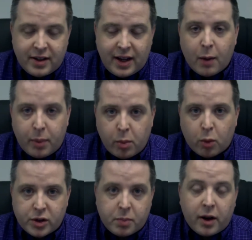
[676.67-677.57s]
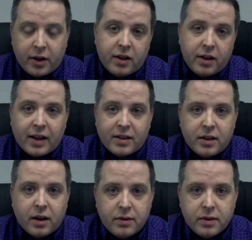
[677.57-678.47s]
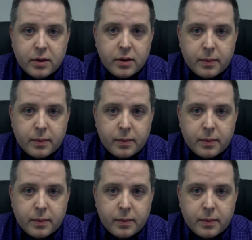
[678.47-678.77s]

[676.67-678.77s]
to see how people responded to that stuff.